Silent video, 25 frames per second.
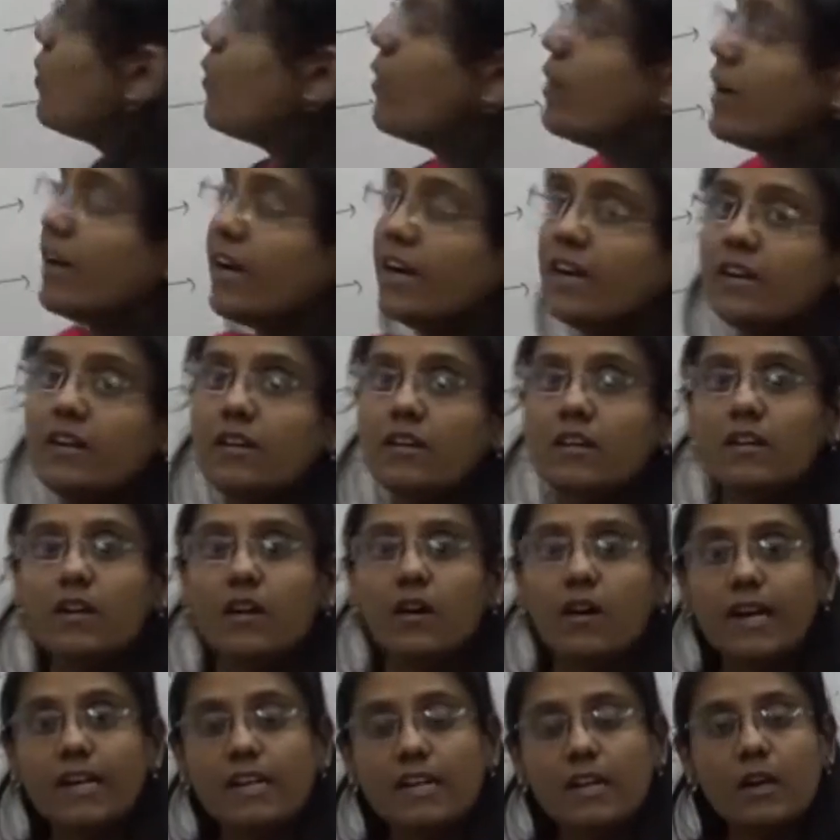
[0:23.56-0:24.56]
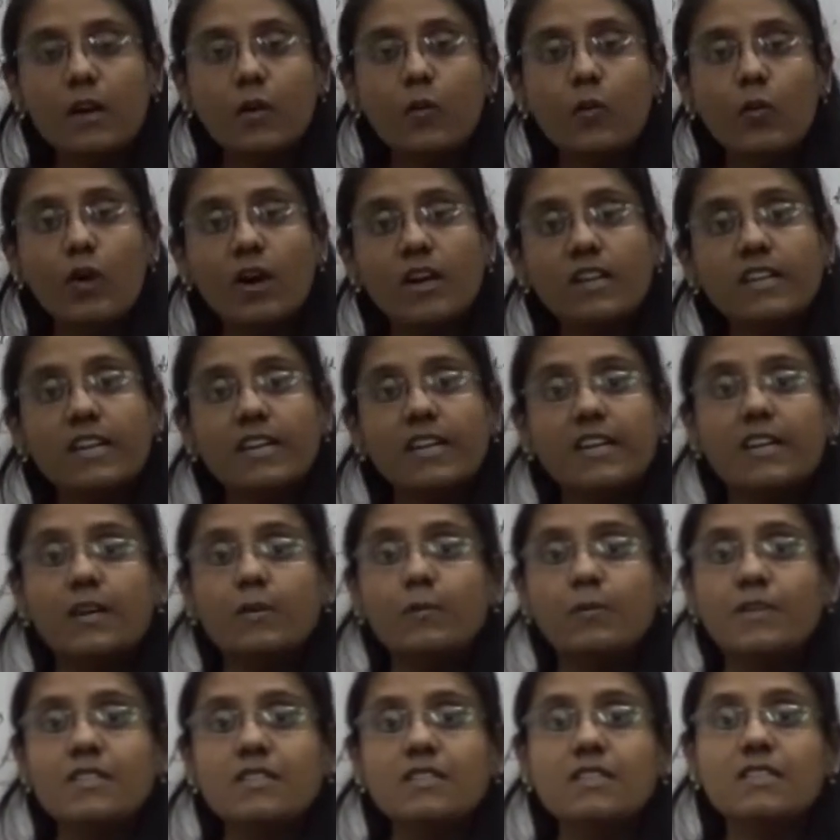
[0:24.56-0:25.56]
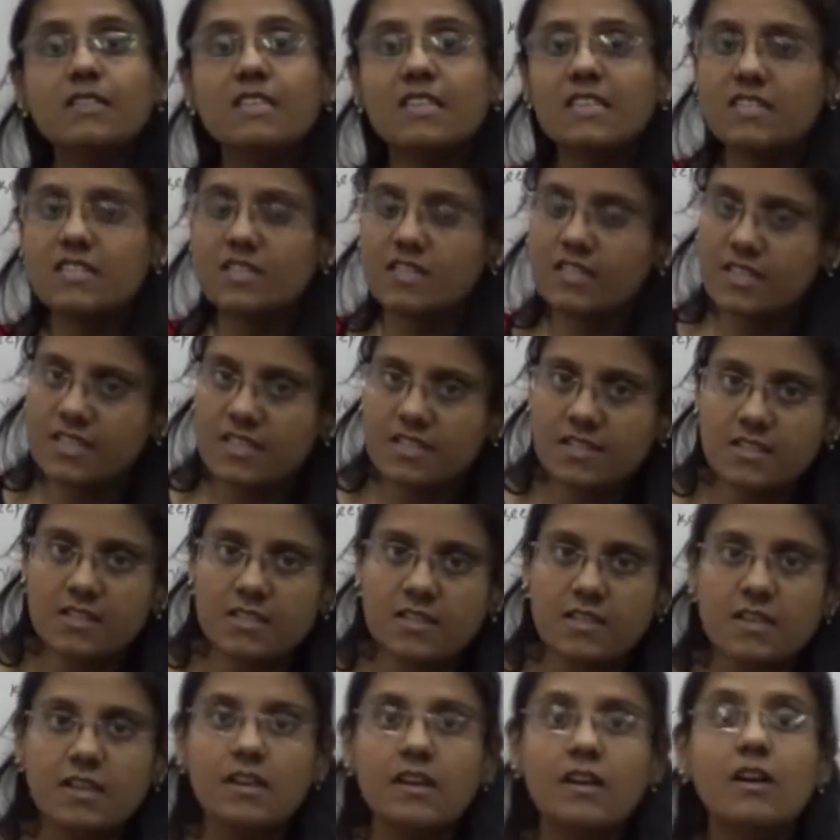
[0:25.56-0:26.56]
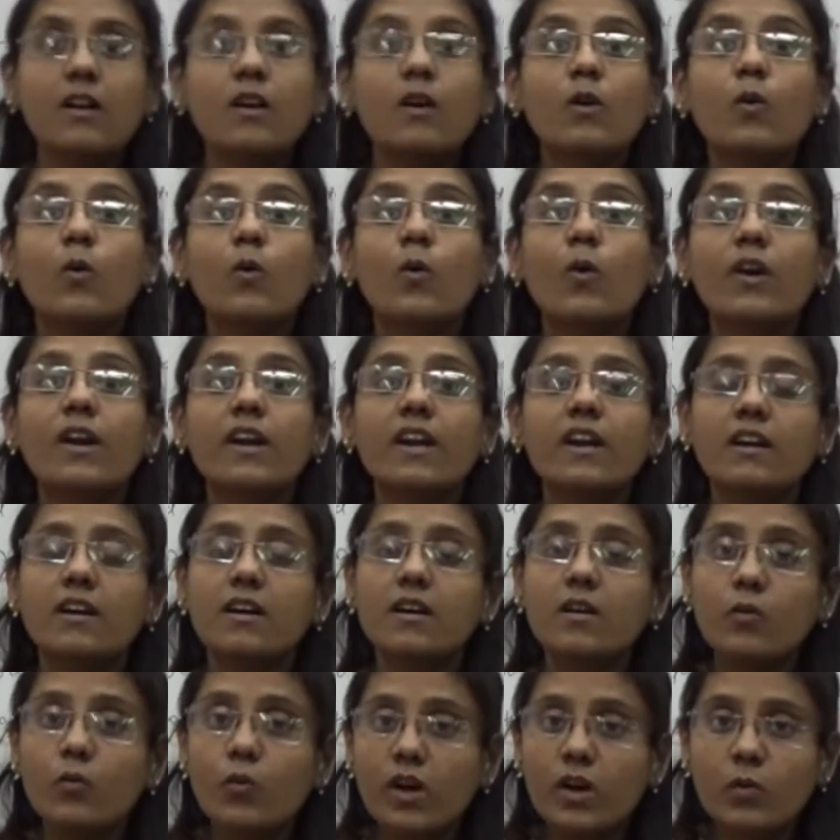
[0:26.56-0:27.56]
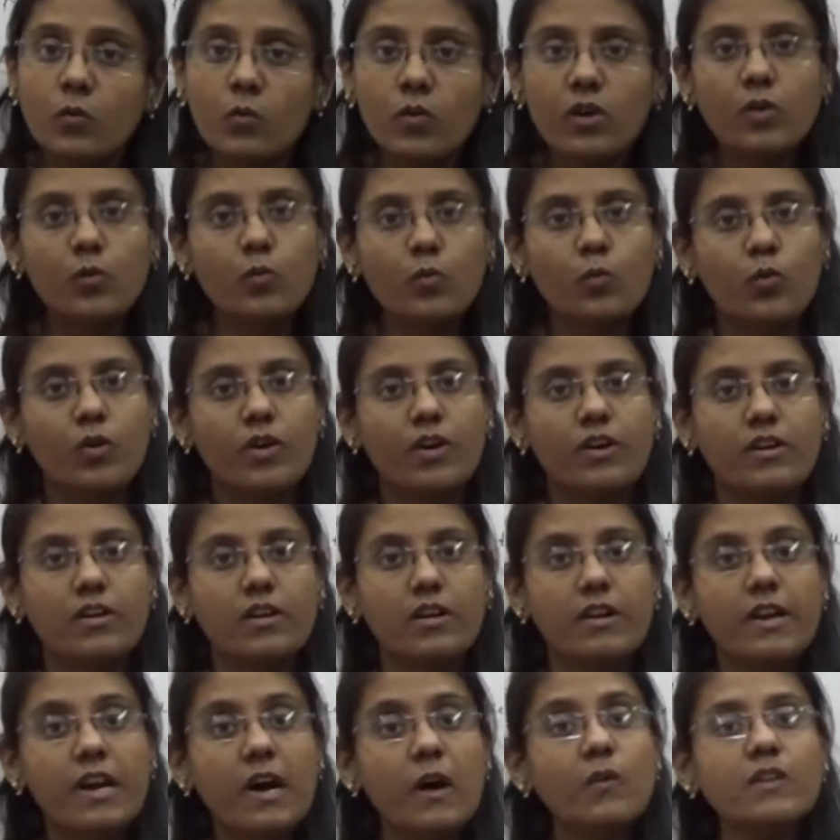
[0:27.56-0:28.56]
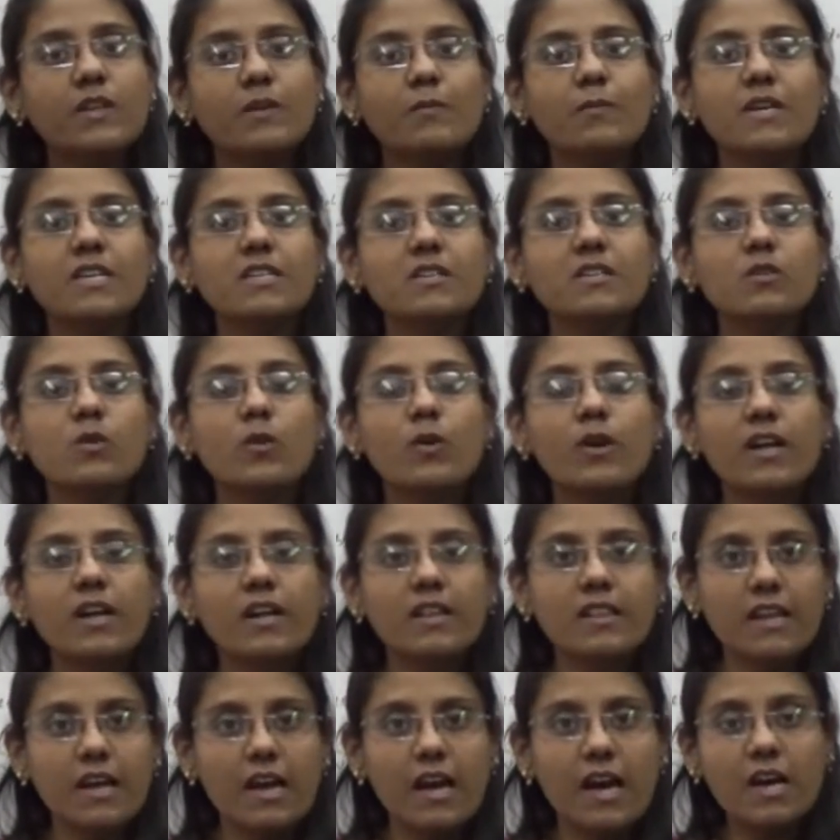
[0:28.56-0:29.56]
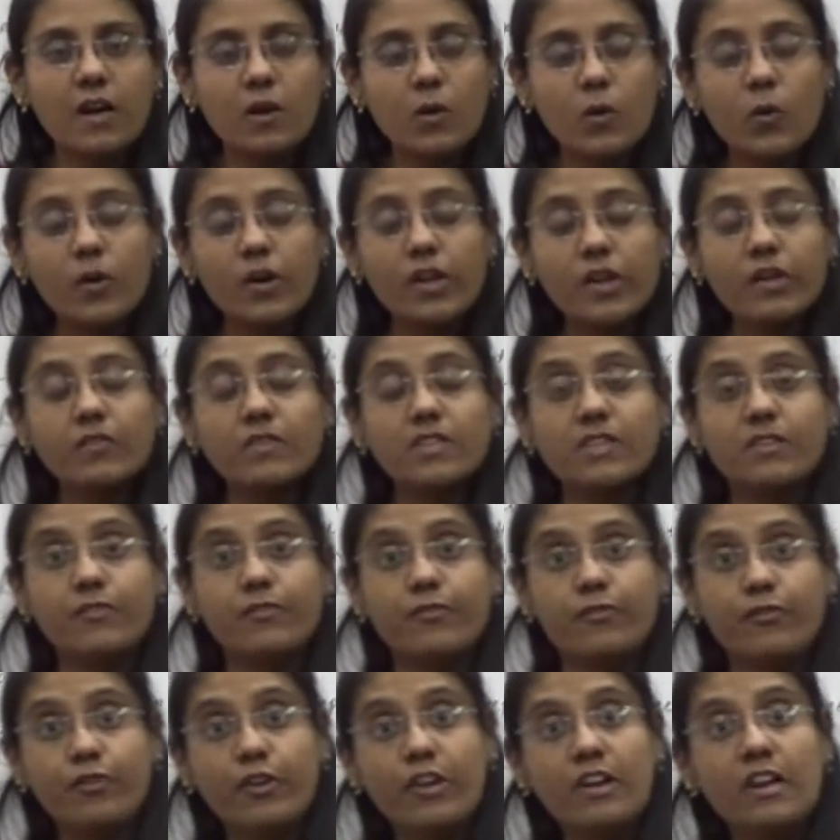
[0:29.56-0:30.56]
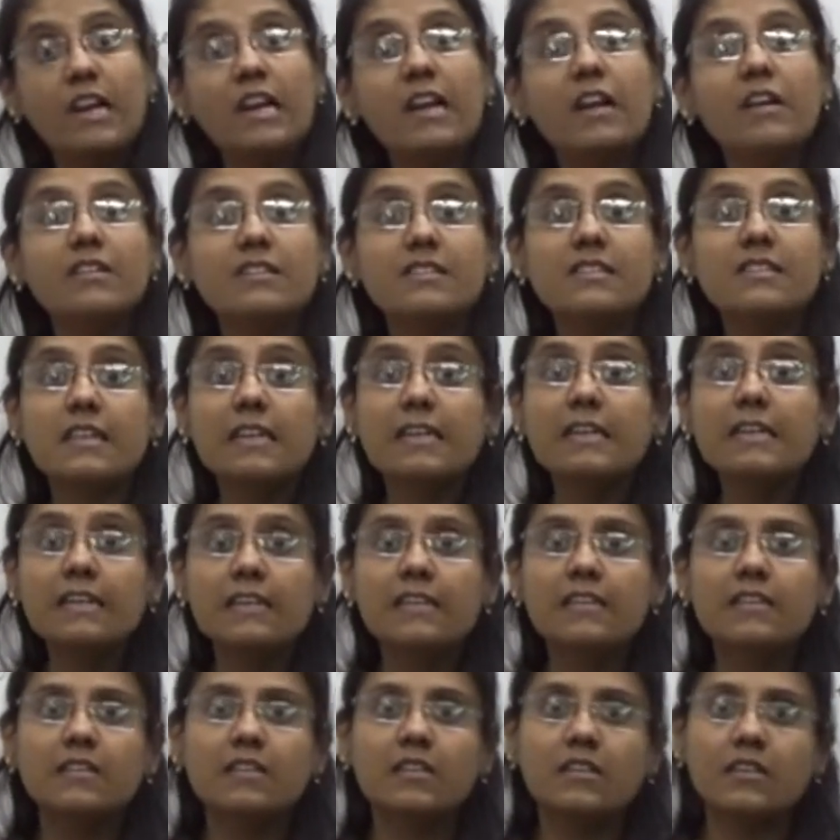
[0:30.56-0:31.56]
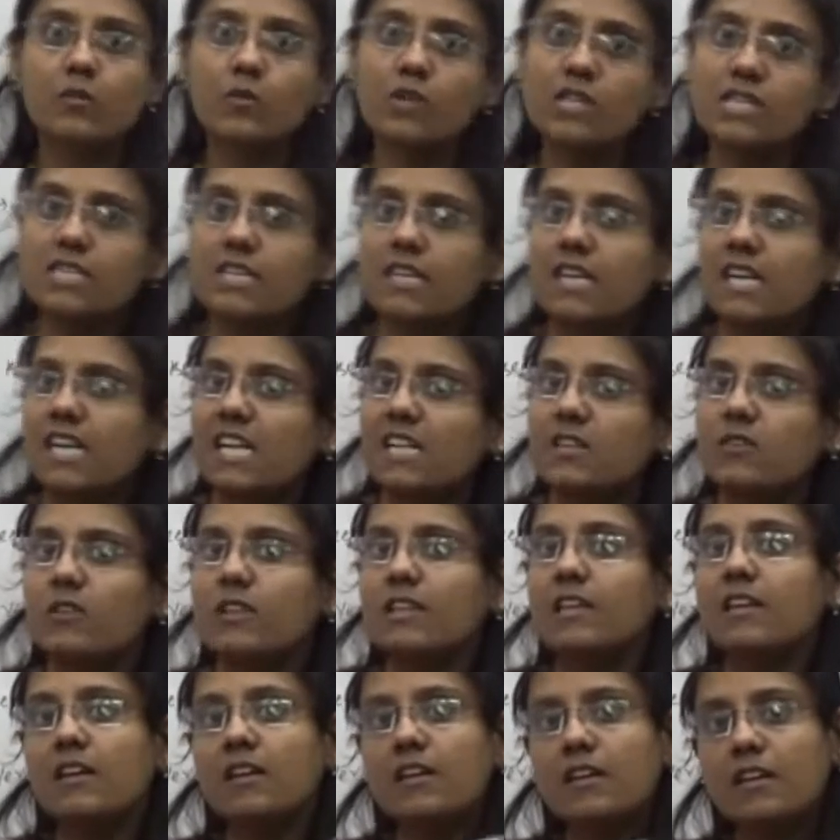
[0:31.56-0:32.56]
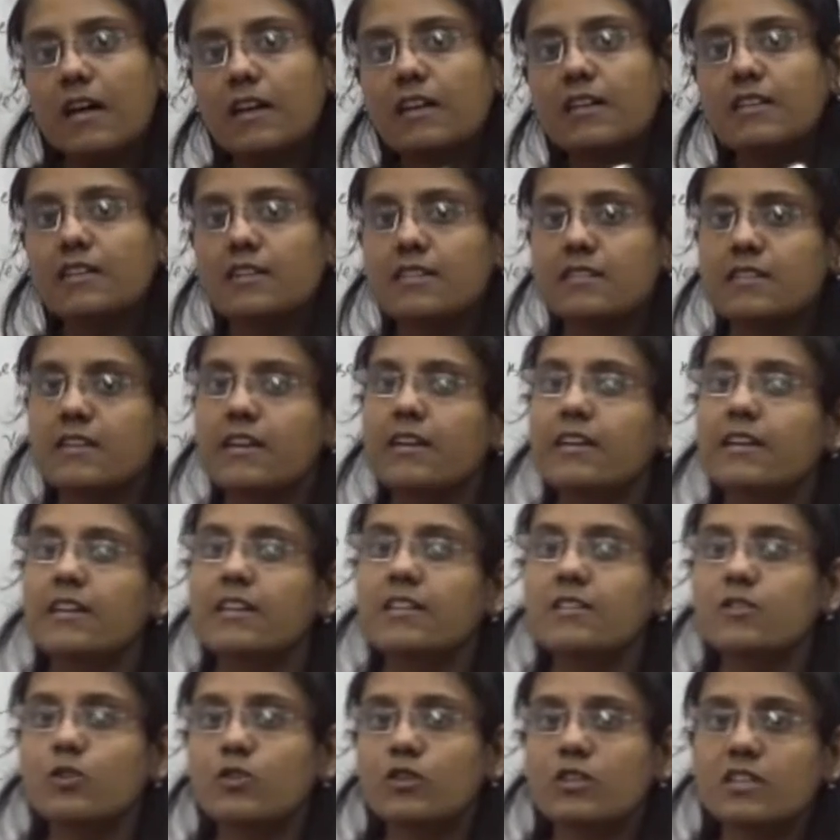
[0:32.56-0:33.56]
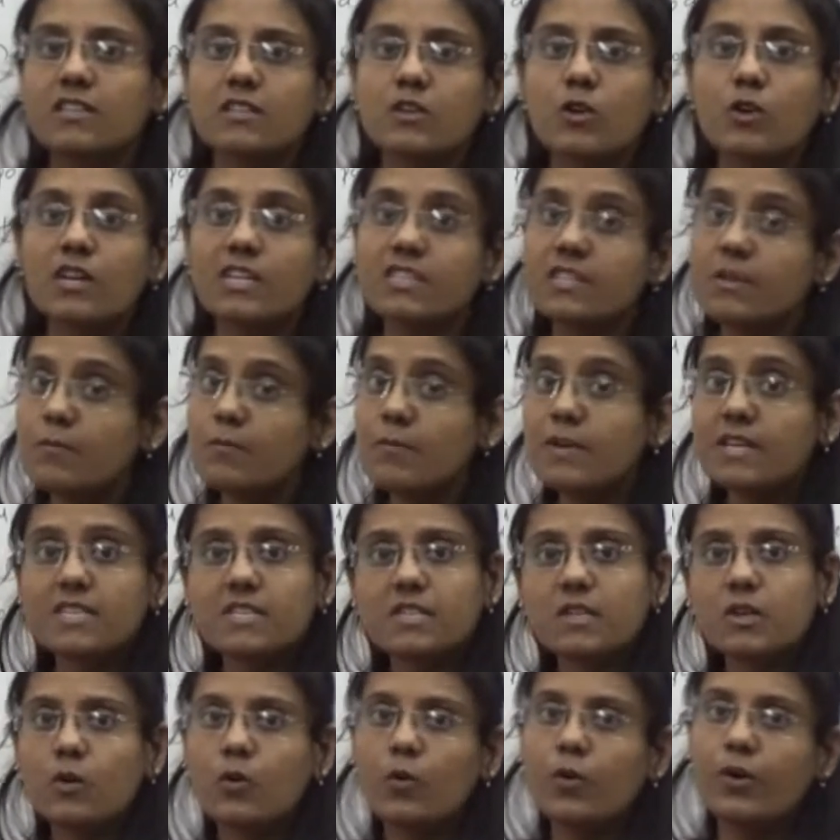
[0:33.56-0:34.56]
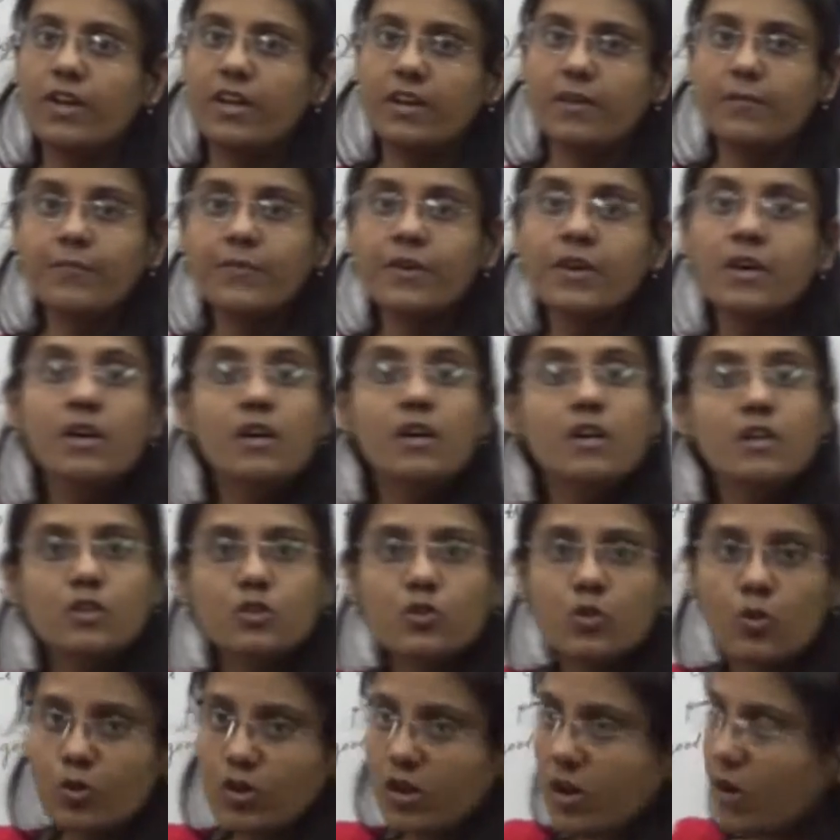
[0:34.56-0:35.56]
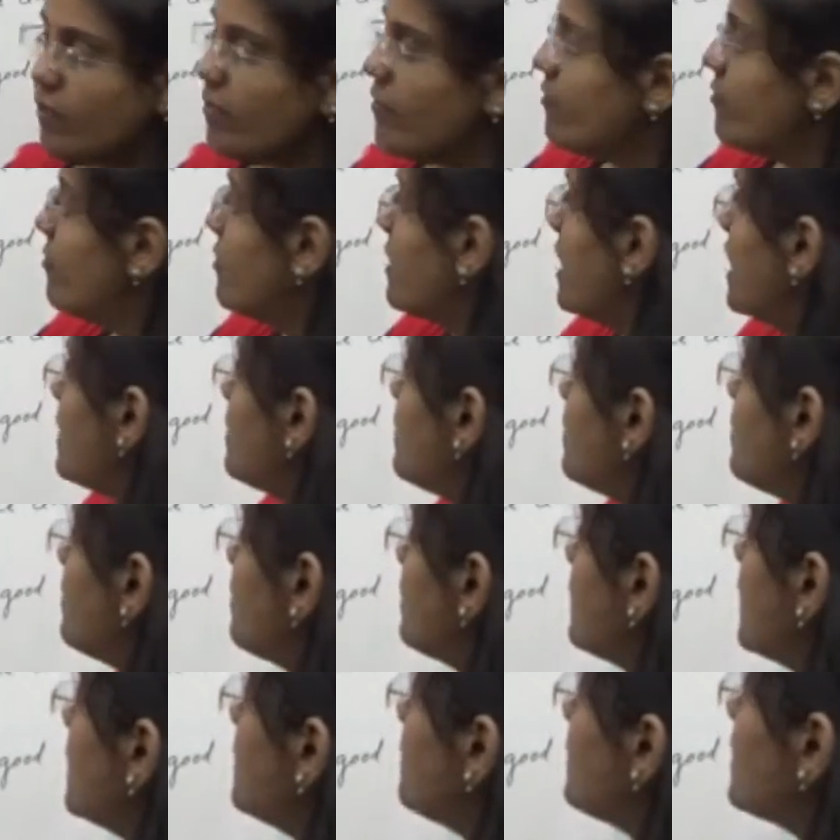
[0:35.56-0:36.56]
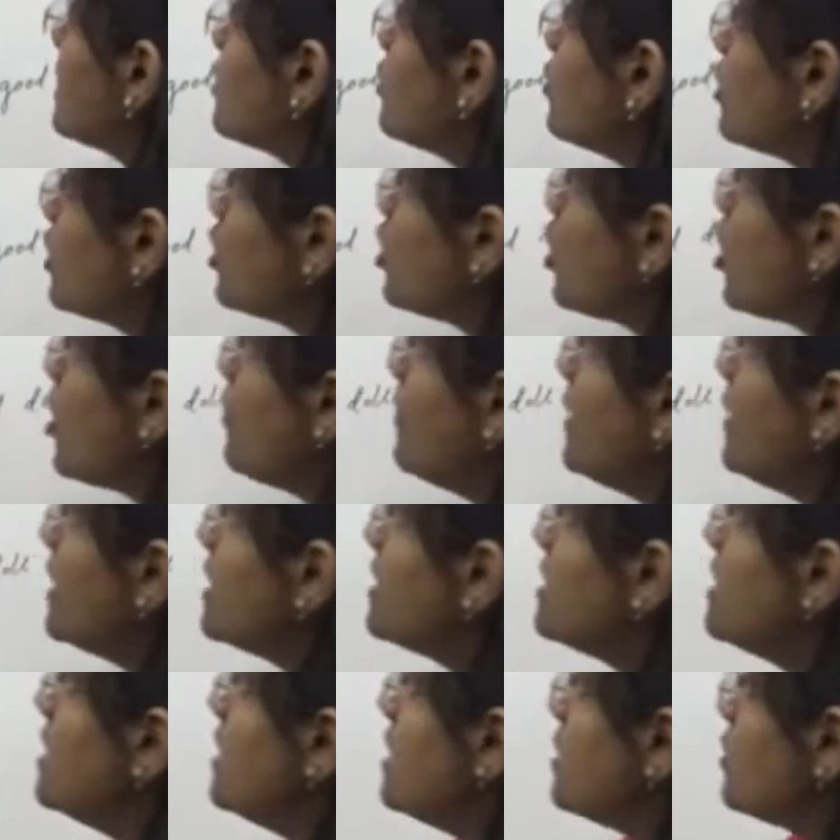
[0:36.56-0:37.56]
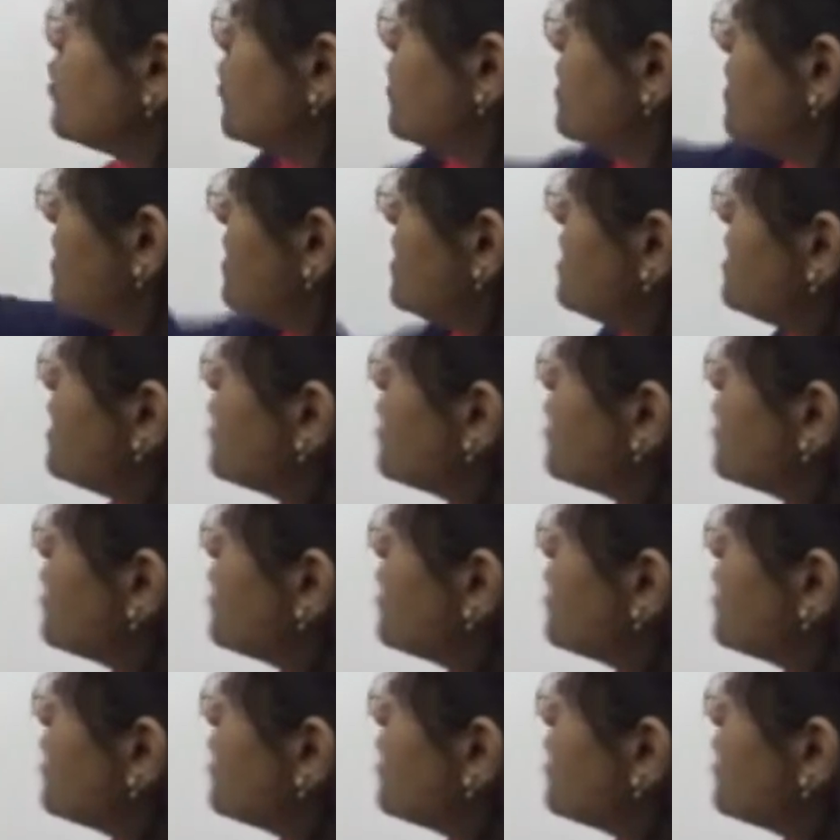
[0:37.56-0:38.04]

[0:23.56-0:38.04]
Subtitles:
coded, until now what they did means they just coded a one word. Now in the mixed coding they are coding with the full sentences, one sentence with another sentence, so that is called as a mixed coding. So now get back to the topic. So this is